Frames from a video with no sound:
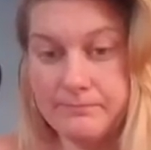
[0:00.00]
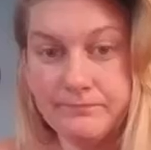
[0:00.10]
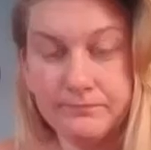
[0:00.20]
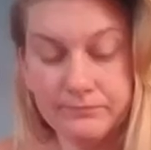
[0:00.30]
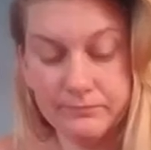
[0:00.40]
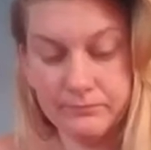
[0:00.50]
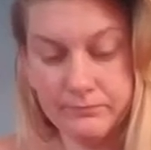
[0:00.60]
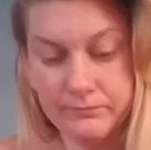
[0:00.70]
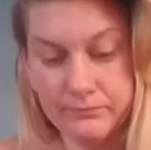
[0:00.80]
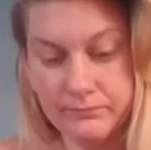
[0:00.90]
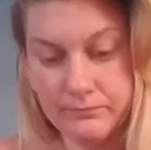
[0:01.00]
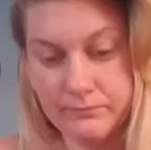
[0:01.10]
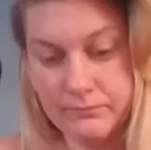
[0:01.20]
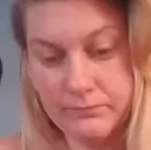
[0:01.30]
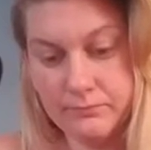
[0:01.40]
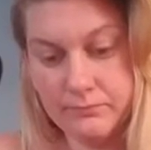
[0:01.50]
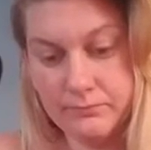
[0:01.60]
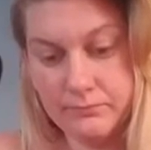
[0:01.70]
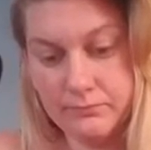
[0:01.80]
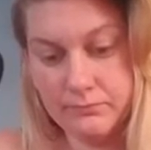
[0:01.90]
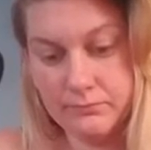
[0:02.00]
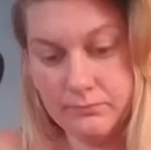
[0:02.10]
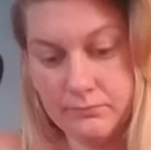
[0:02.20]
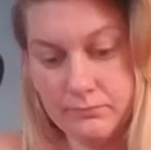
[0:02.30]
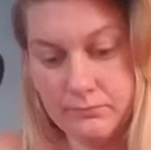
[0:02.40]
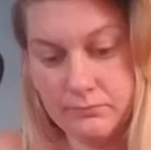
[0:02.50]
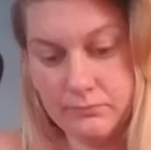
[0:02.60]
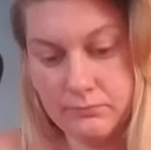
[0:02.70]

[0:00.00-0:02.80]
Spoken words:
Nobody speaks.